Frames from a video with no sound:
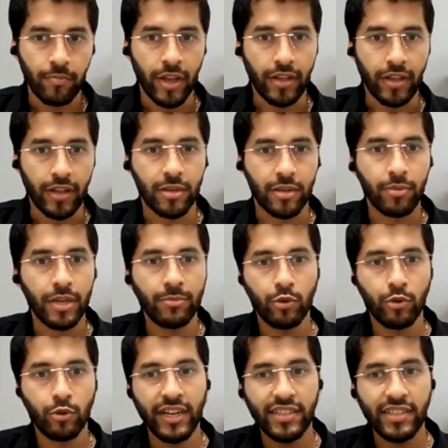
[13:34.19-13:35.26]
And sometimes you
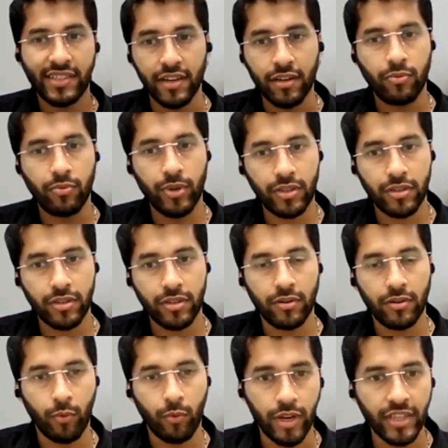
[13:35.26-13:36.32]
get stuck with
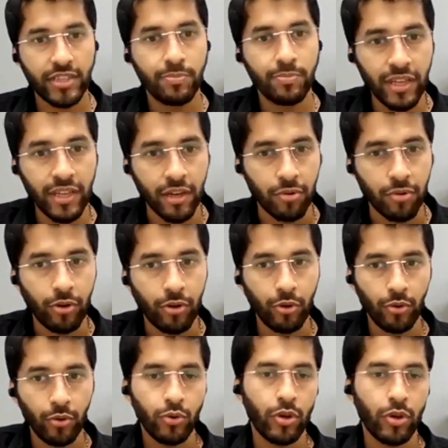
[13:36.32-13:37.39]
what has been given to you,
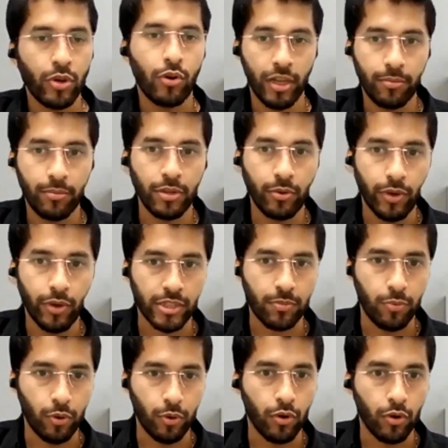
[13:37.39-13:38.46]
you are not able to
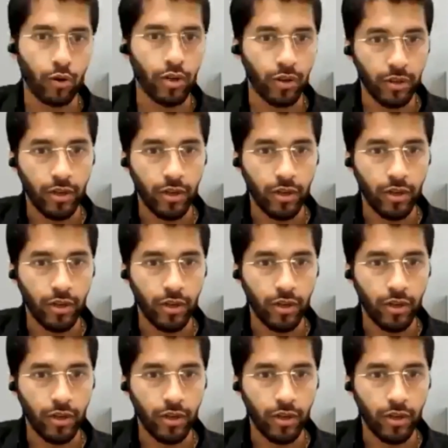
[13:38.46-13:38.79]
explore or learn.